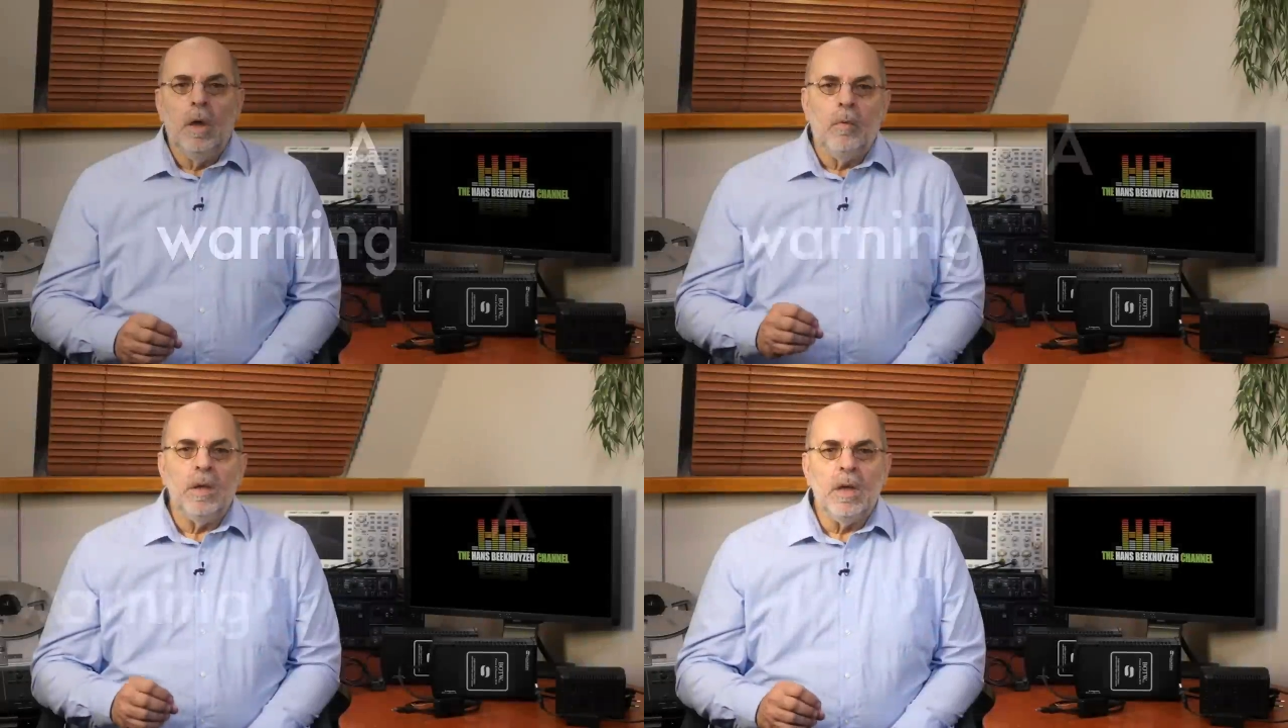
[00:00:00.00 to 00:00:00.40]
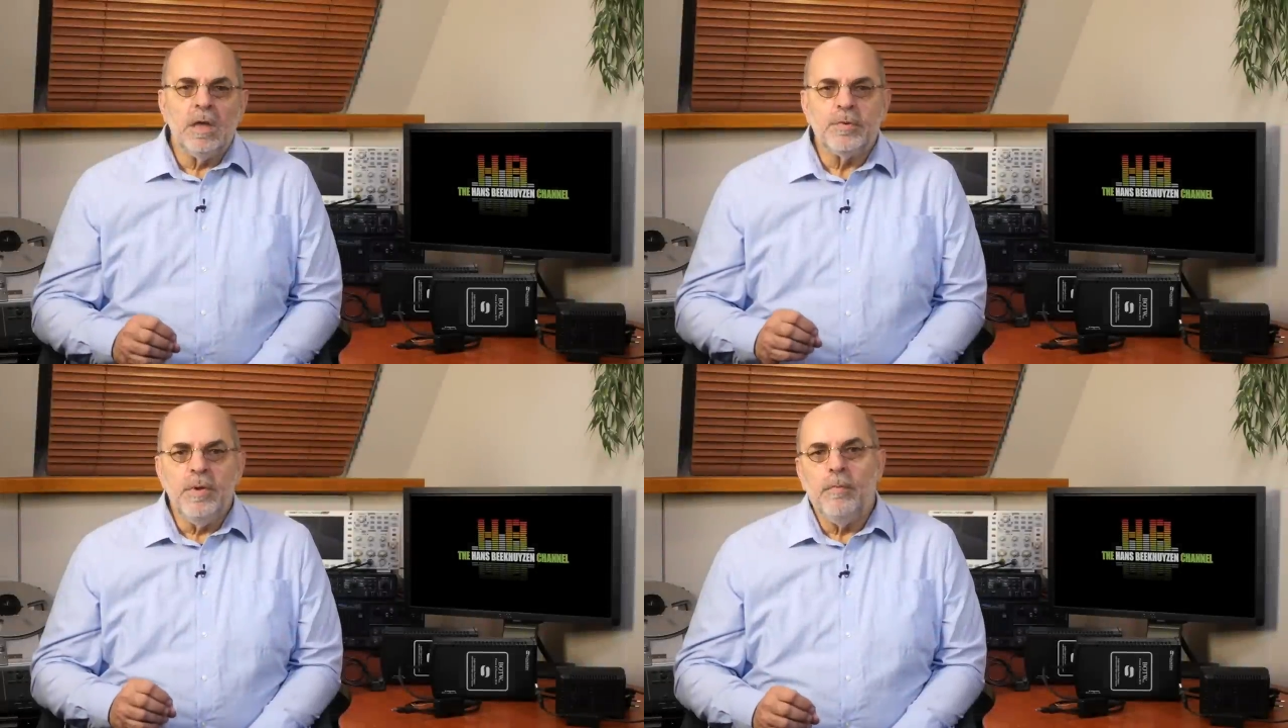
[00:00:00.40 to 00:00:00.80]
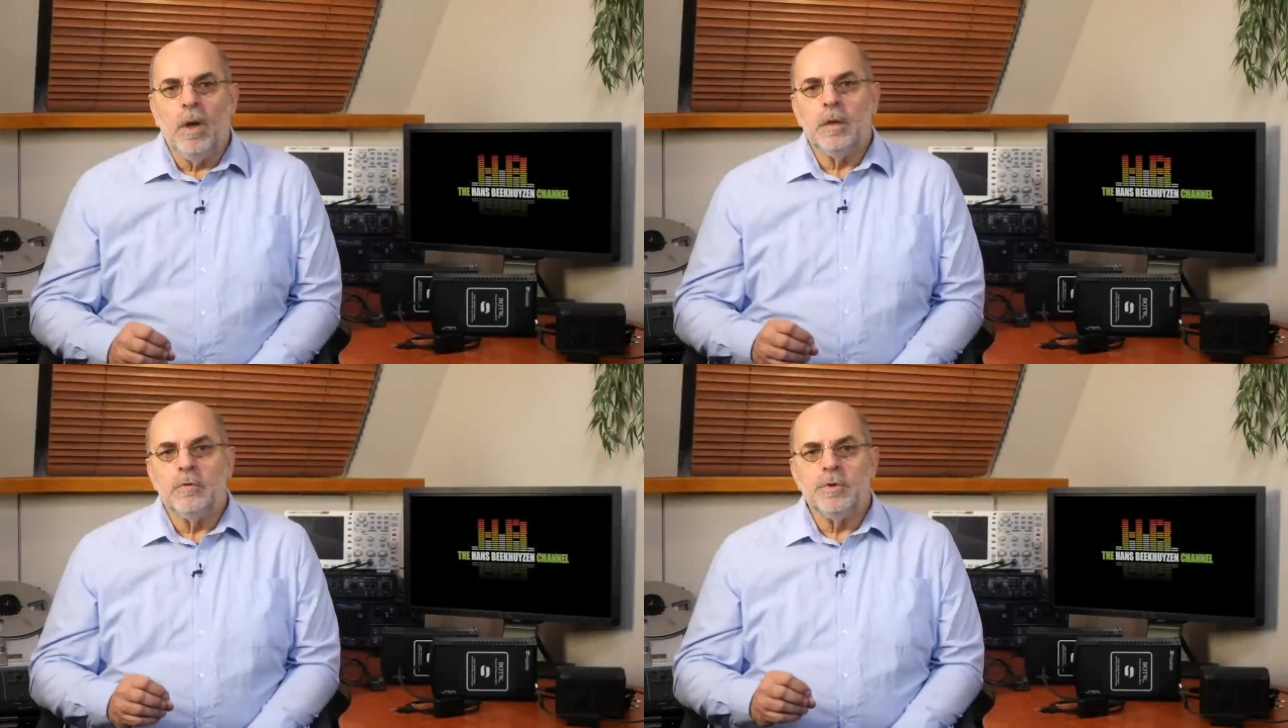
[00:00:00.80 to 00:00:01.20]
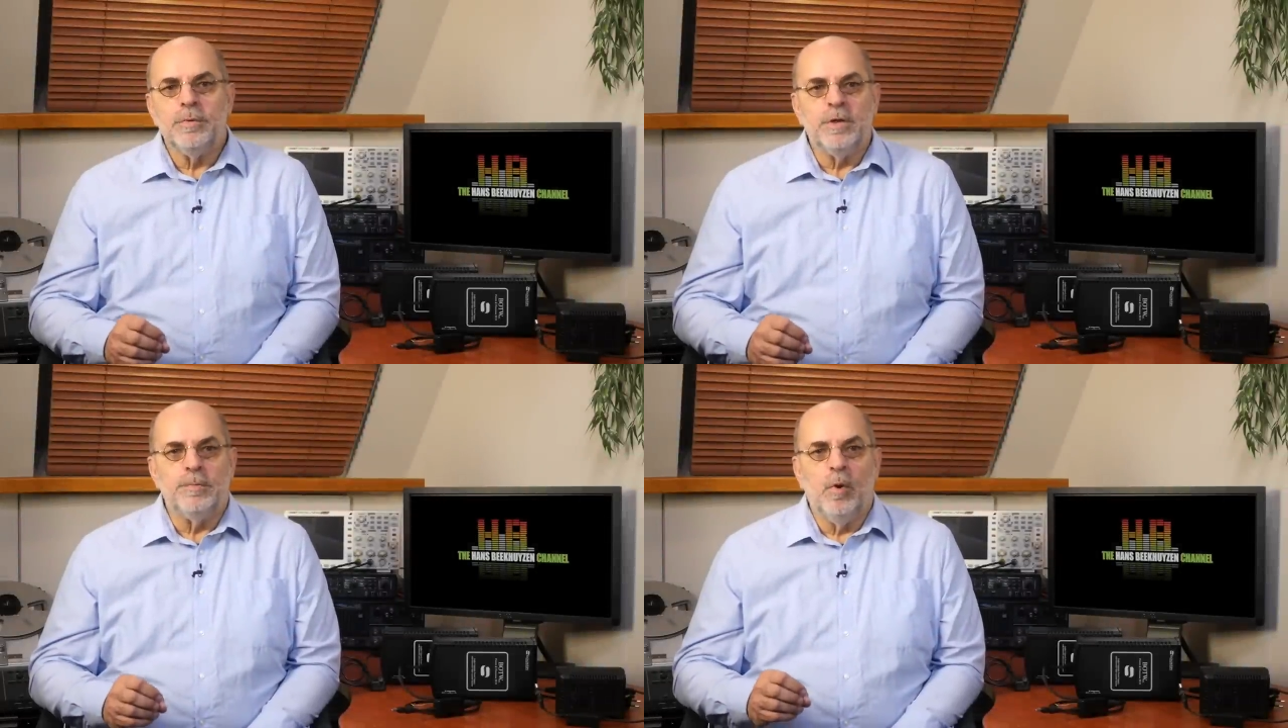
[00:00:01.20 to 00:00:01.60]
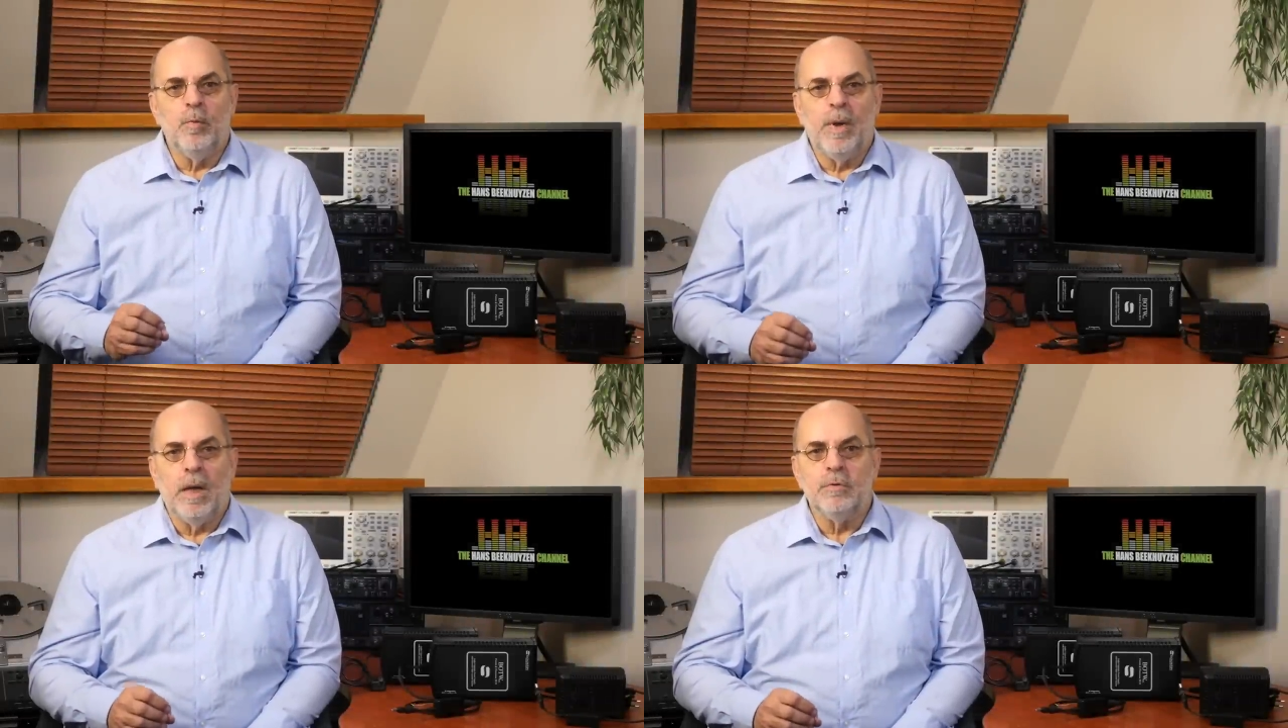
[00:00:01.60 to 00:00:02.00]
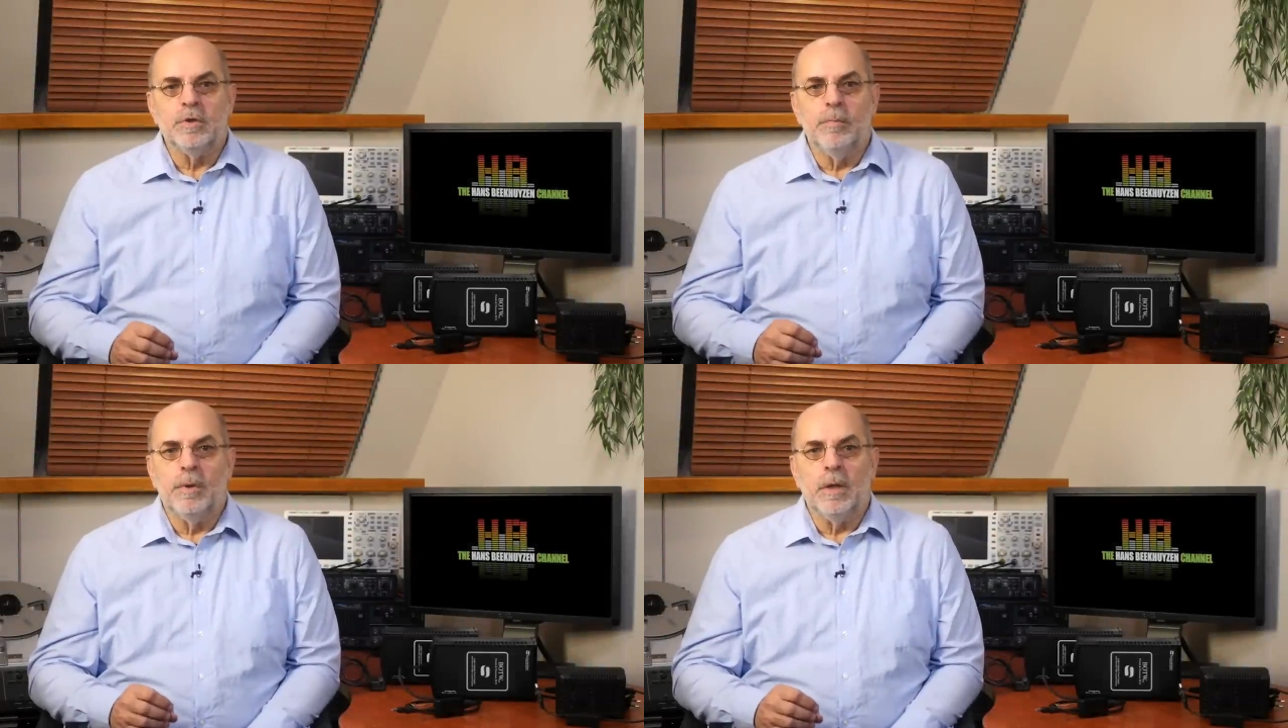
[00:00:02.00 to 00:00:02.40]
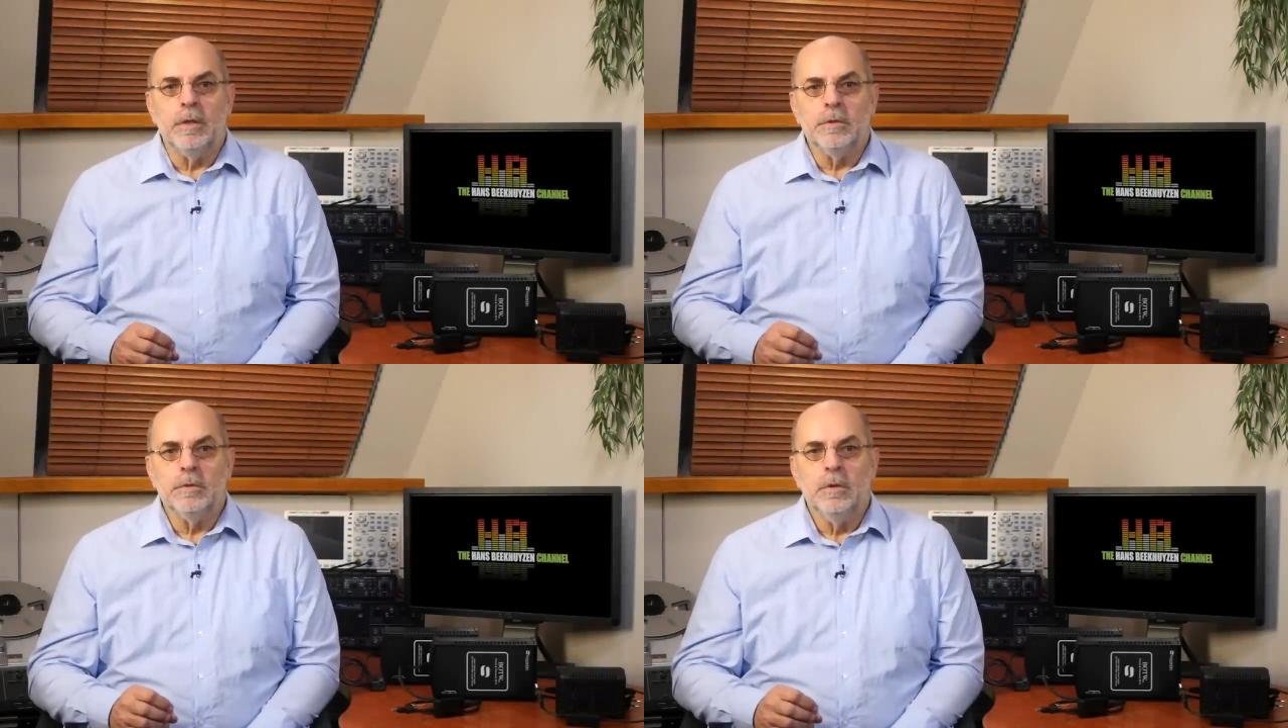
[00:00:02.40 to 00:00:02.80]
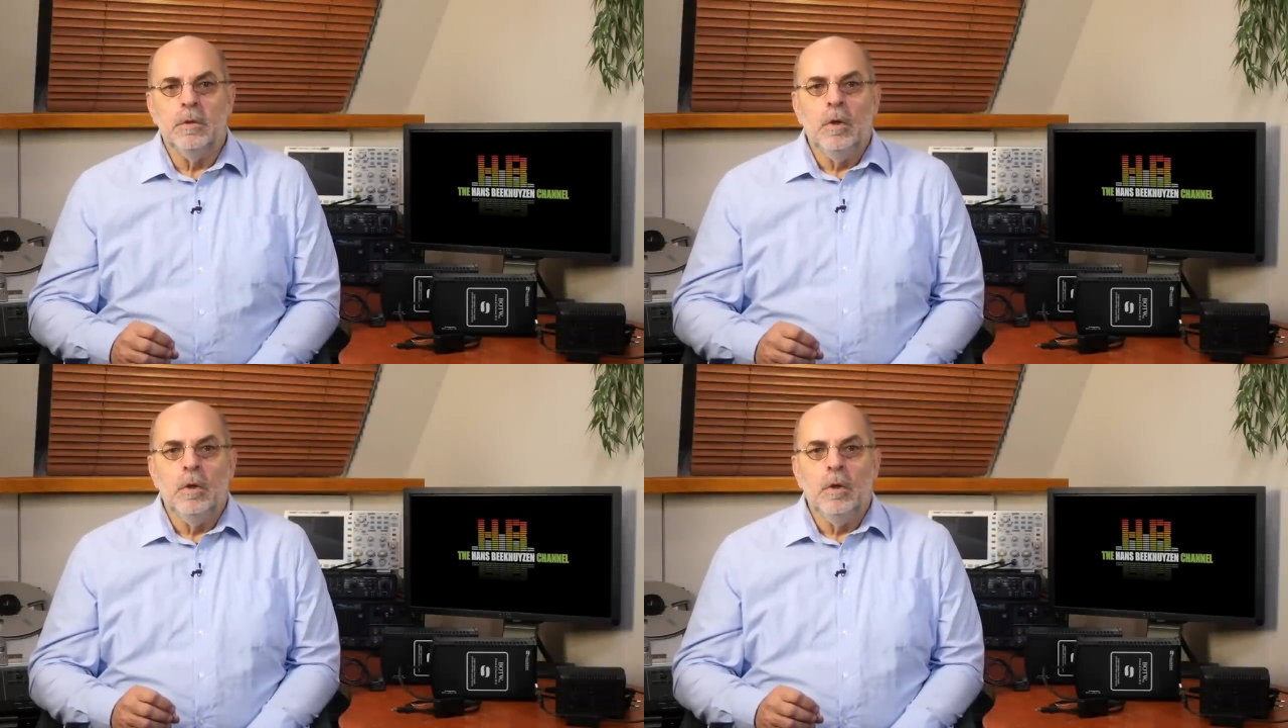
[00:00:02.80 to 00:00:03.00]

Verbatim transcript: One last remark on switch mode power supplies.